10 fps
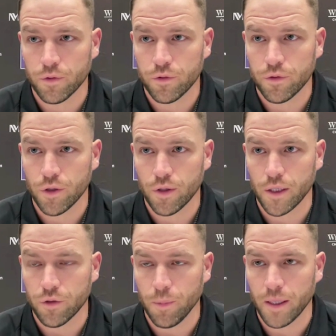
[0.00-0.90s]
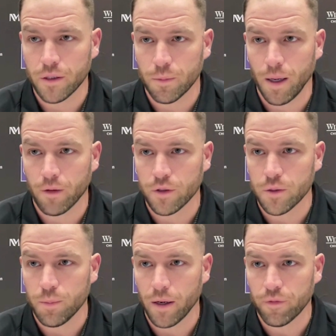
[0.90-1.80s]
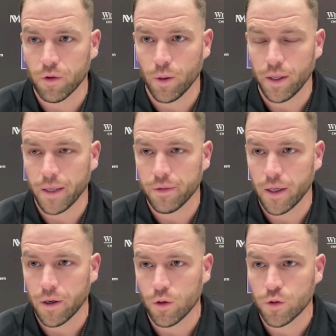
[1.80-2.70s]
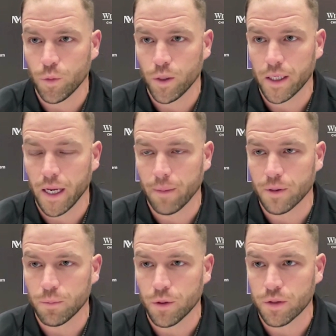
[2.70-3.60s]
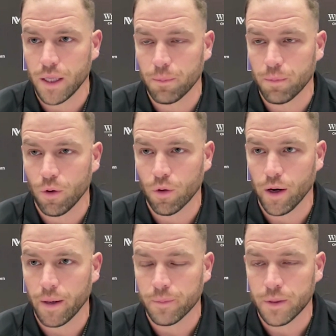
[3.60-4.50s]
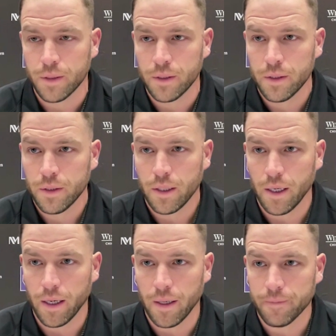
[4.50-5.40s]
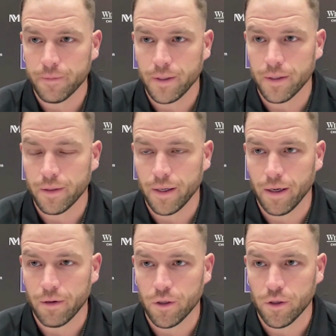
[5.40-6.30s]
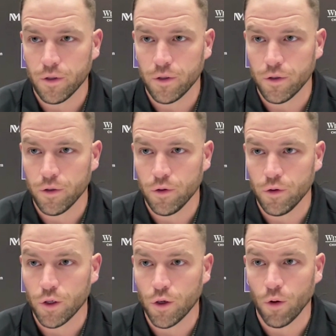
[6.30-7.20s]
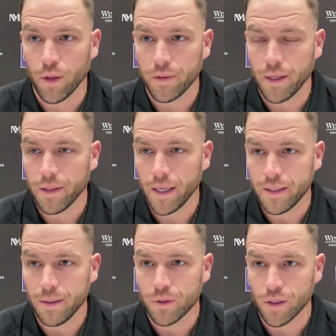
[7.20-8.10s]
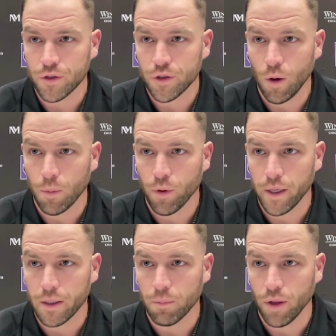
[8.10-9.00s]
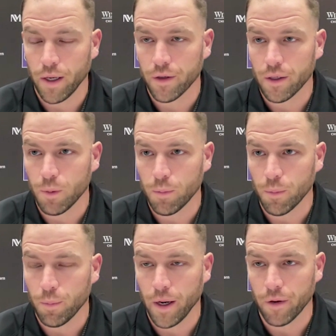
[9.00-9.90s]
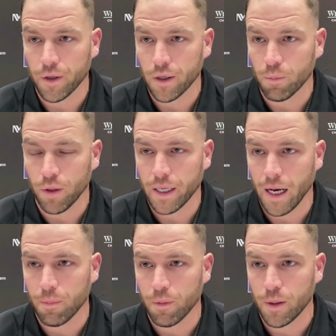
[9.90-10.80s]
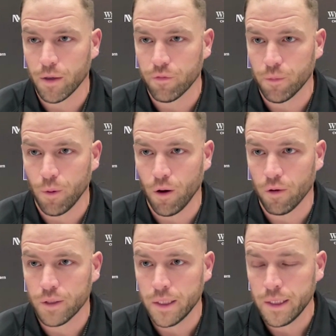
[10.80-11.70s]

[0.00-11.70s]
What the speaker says: certainly a tremendous amount of respect for the way that Coach Whittingham has built that program. You can know that team's going to show up ready to play. They're going to be prepared. They're going to play complementary football.